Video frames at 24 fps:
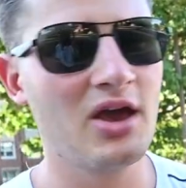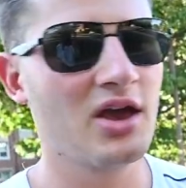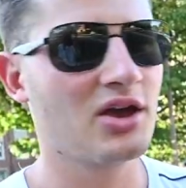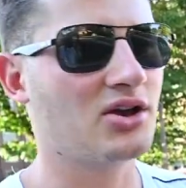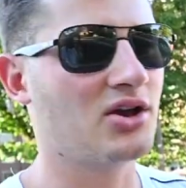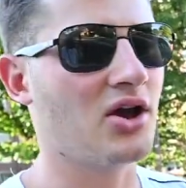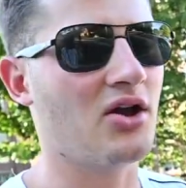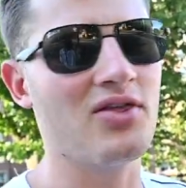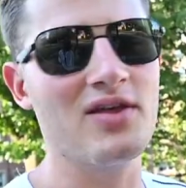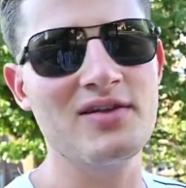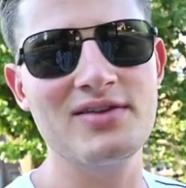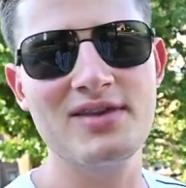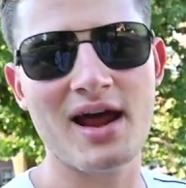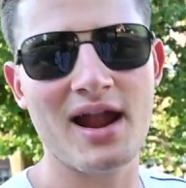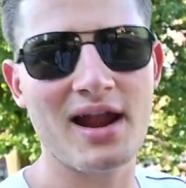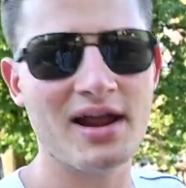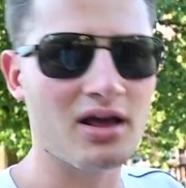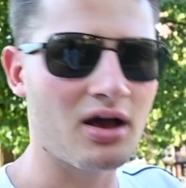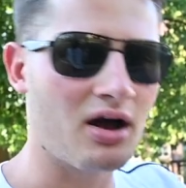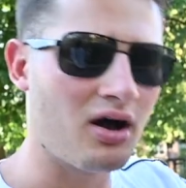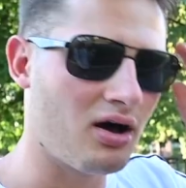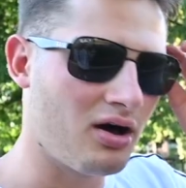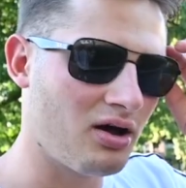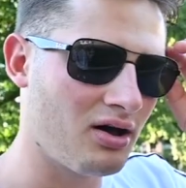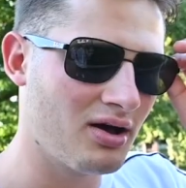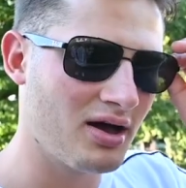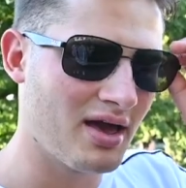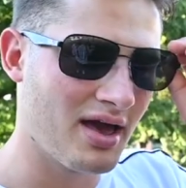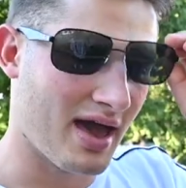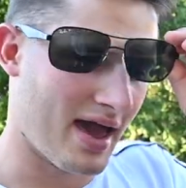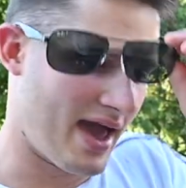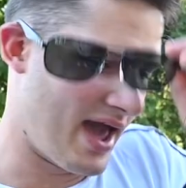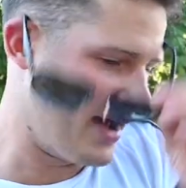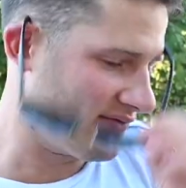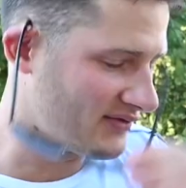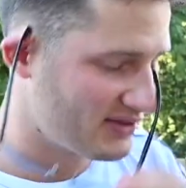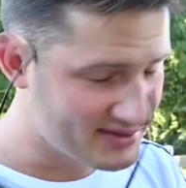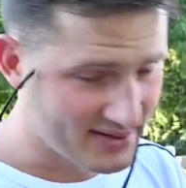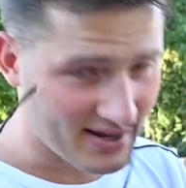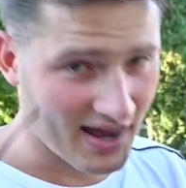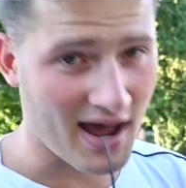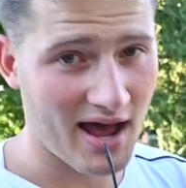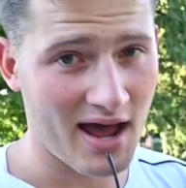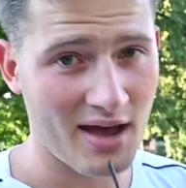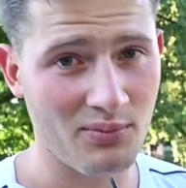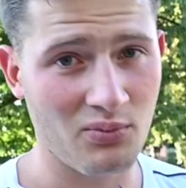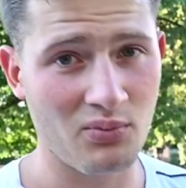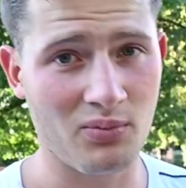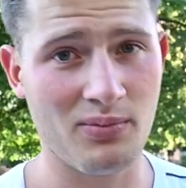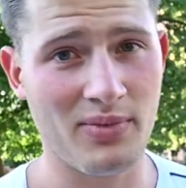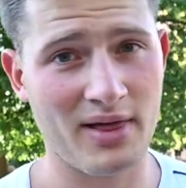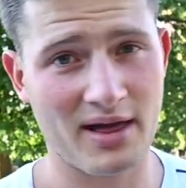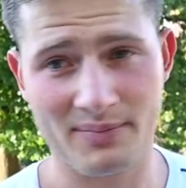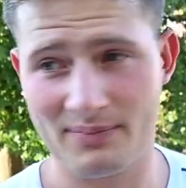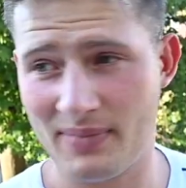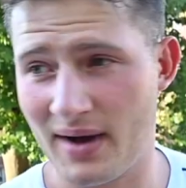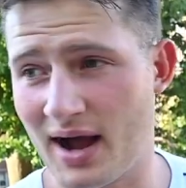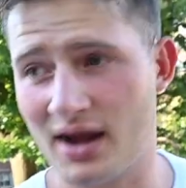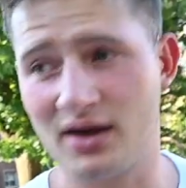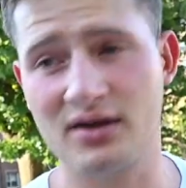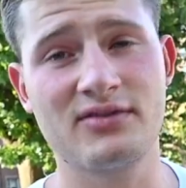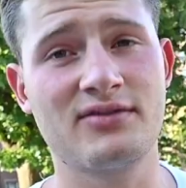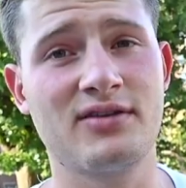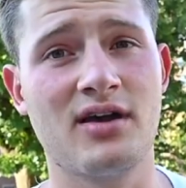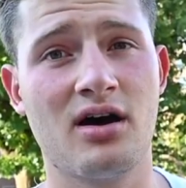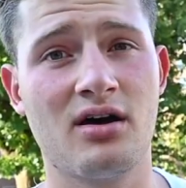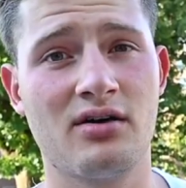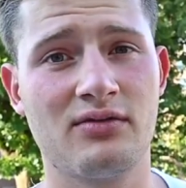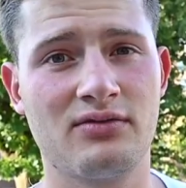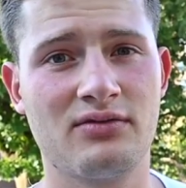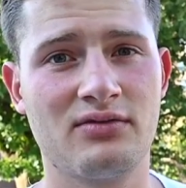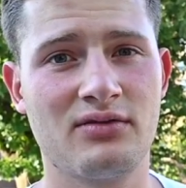go to the dining hall every time, like by yourself,